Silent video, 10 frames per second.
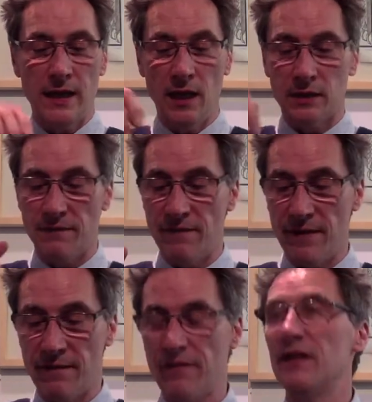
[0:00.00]
cut
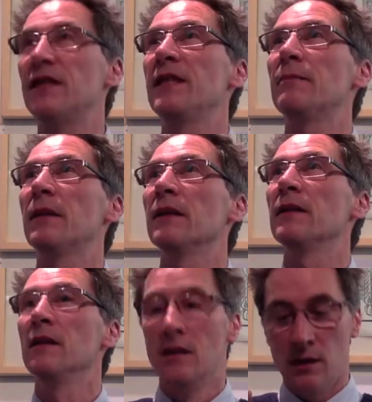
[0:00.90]
very, very deeply.
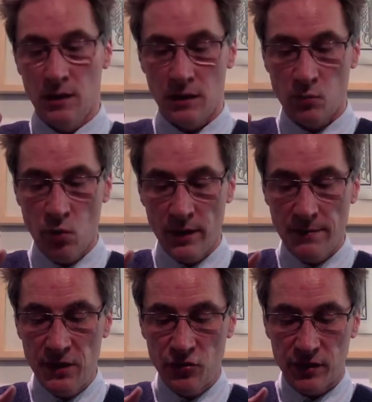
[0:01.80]
Because what I'm
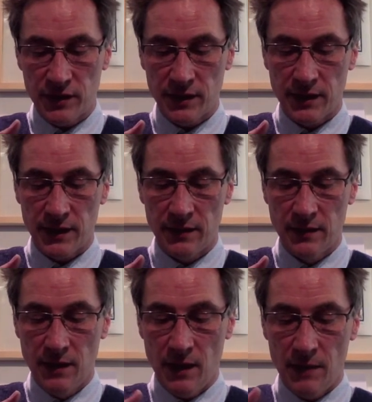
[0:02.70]
interested in,
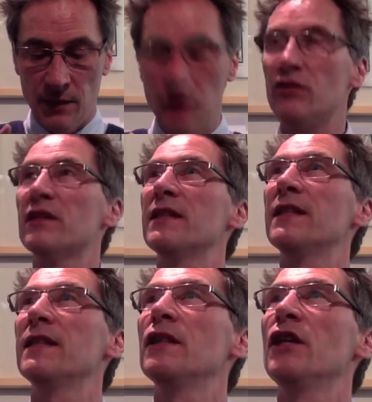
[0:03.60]

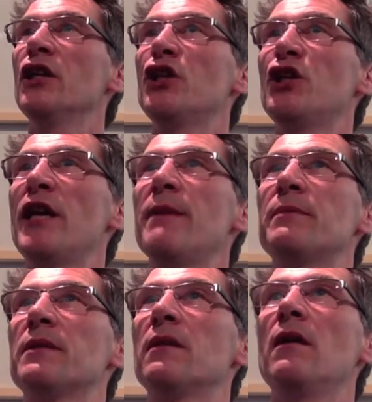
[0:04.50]

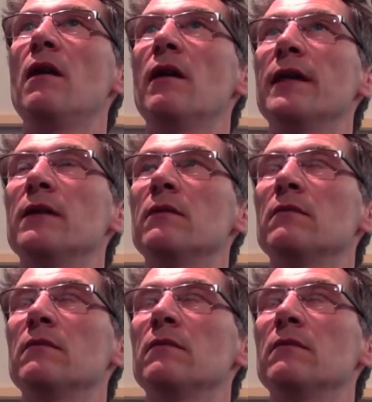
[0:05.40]
shaped line.